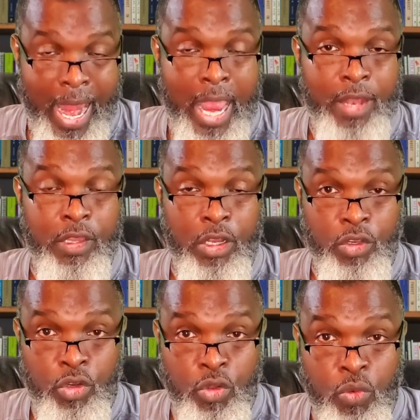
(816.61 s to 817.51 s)
And the
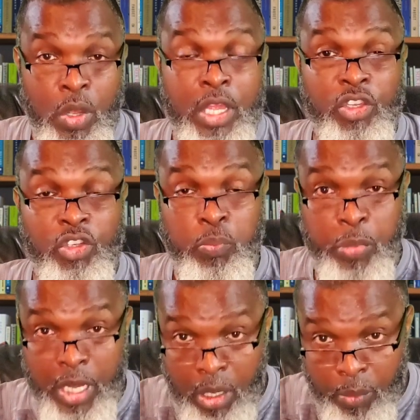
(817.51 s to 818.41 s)
new
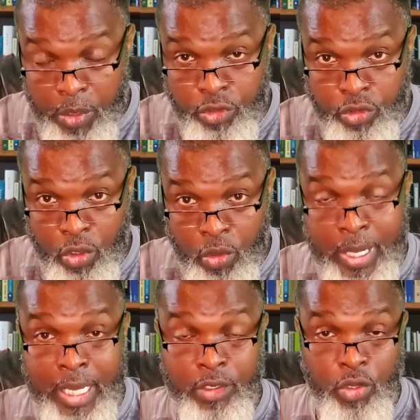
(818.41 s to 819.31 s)
spiritual
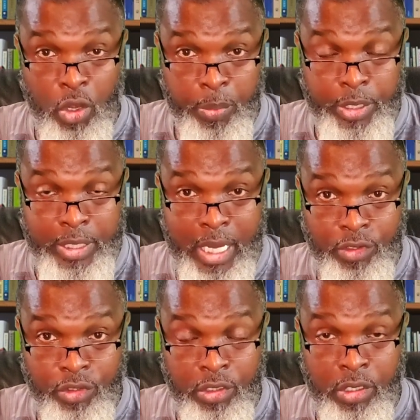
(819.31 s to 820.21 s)

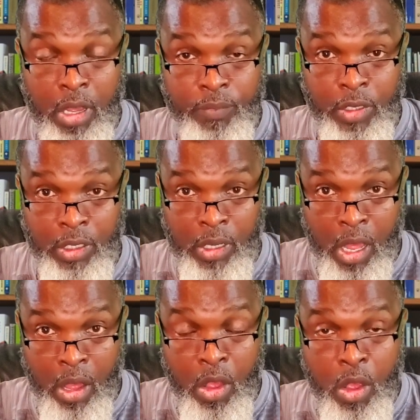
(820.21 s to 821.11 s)
interpretation of the
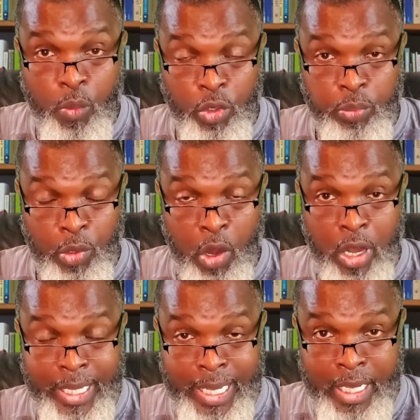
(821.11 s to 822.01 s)
law was
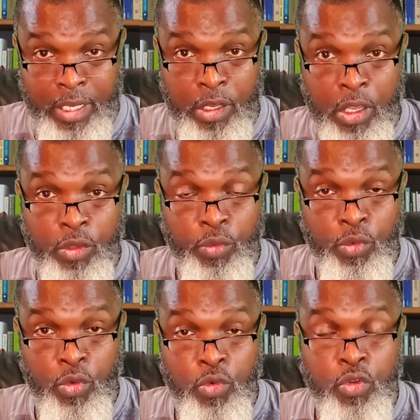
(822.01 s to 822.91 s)
brought in
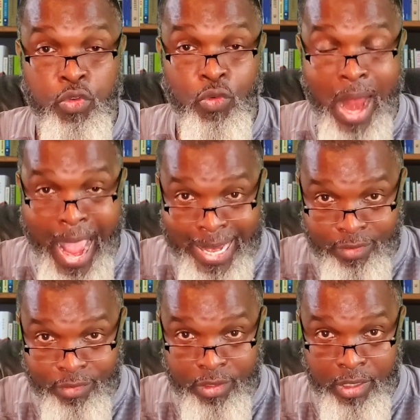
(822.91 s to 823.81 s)
through
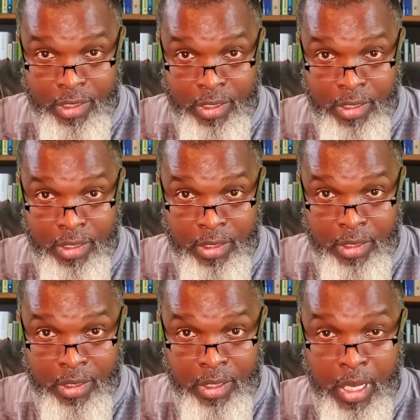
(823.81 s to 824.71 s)
Christ.
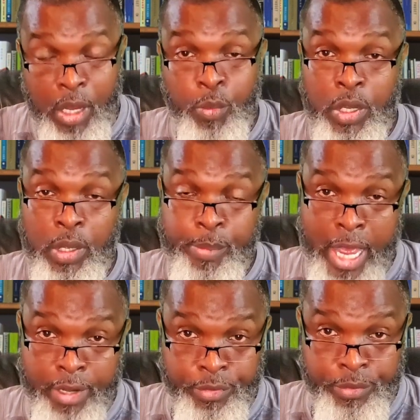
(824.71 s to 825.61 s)
And we're
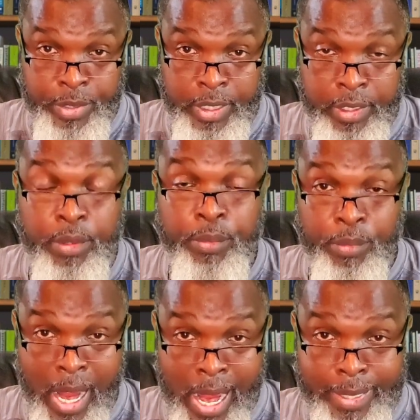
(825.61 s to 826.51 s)
about to read it
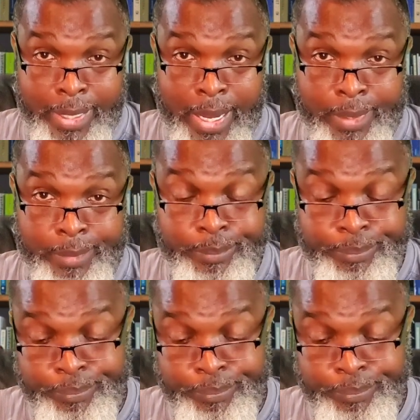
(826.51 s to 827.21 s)
right now.